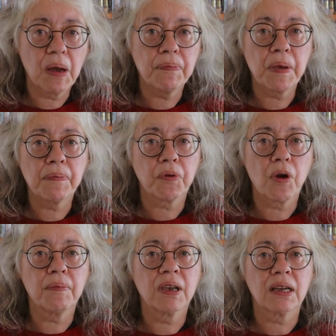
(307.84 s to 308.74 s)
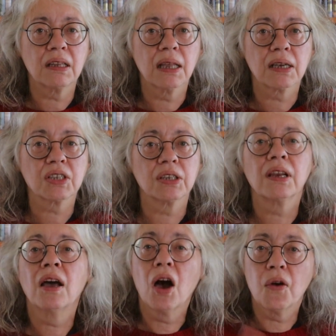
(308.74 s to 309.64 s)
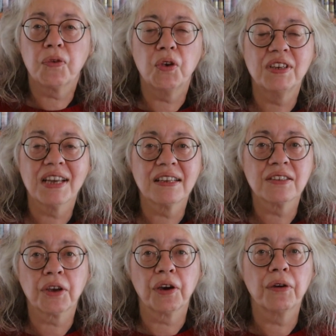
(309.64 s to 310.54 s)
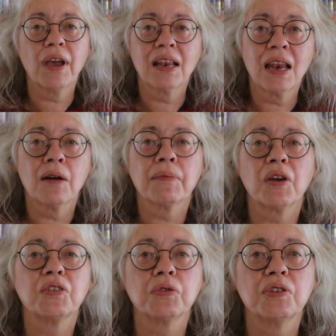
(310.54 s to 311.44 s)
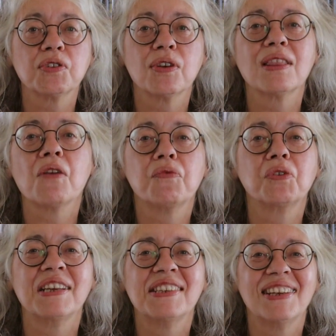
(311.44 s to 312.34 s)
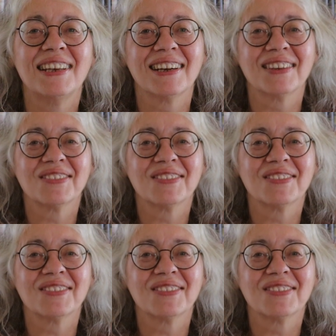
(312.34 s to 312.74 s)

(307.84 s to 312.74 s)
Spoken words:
my Peperomia collection a few days ago, and now I'm going to insert that footage here.